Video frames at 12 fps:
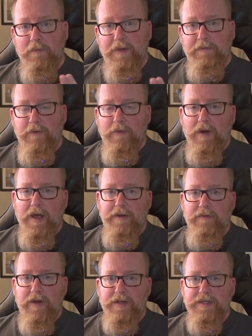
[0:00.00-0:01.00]
before I
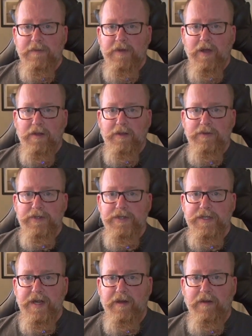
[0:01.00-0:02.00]
draw some
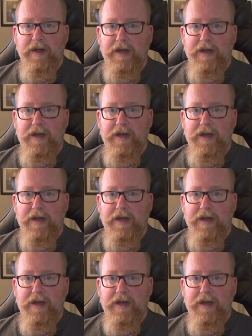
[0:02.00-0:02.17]
conclusions here,